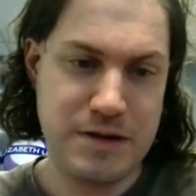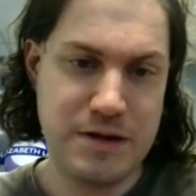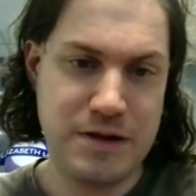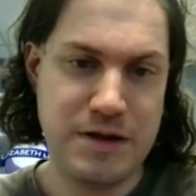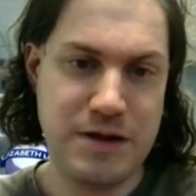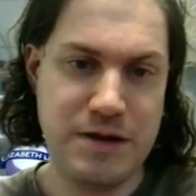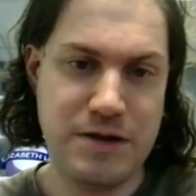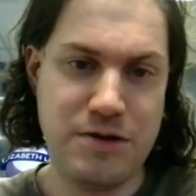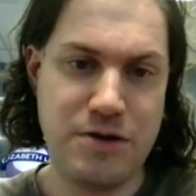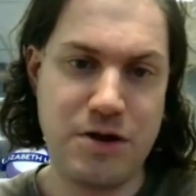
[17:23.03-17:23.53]

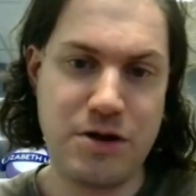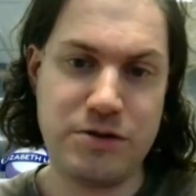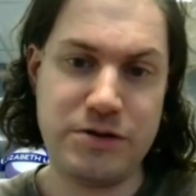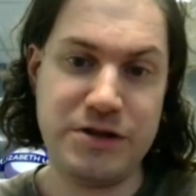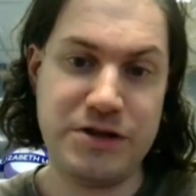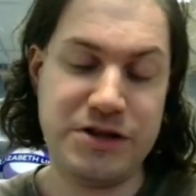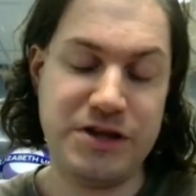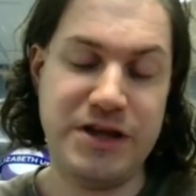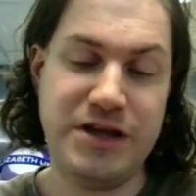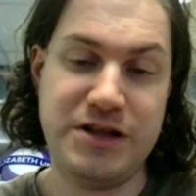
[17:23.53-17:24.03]
in
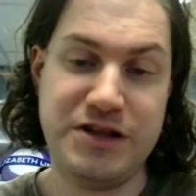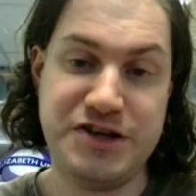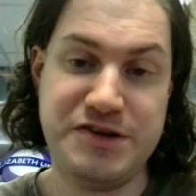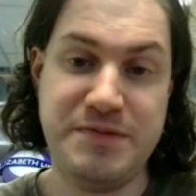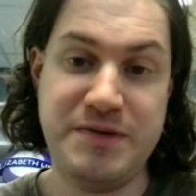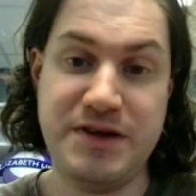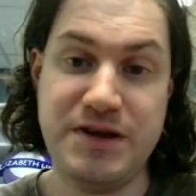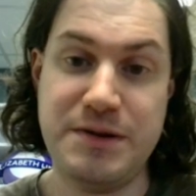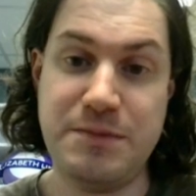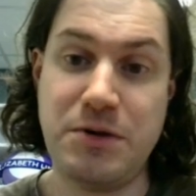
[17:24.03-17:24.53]
non-English
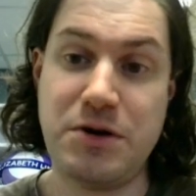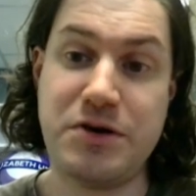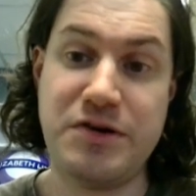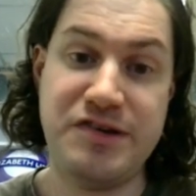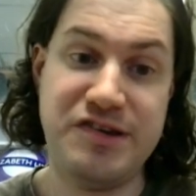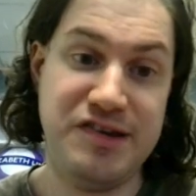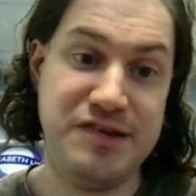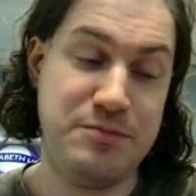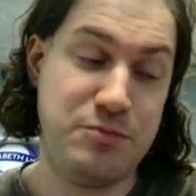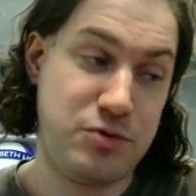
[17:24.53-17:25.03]
speaking
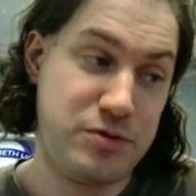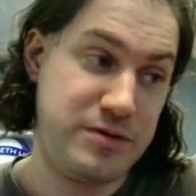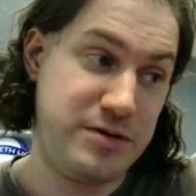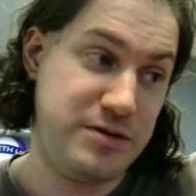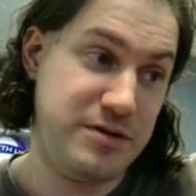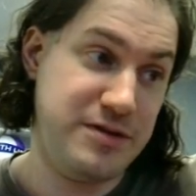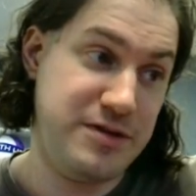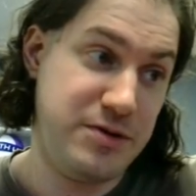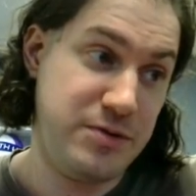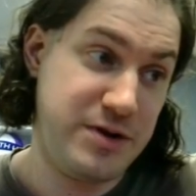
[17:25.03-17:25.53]
democracies more
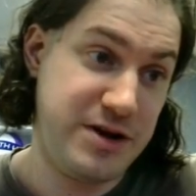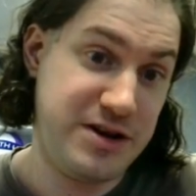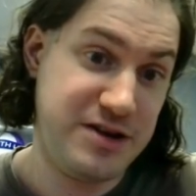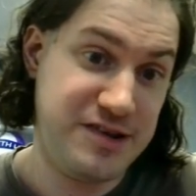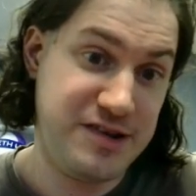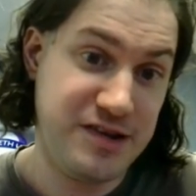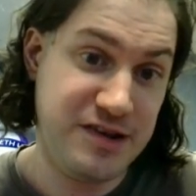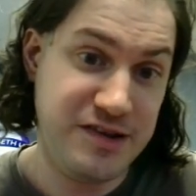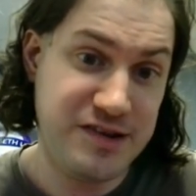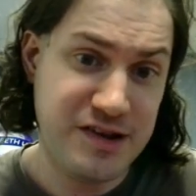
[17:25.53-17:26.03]
than in the
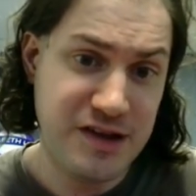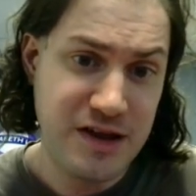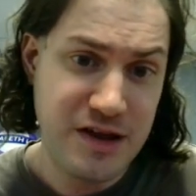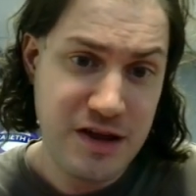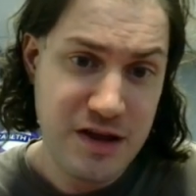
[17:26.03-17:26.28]
United States.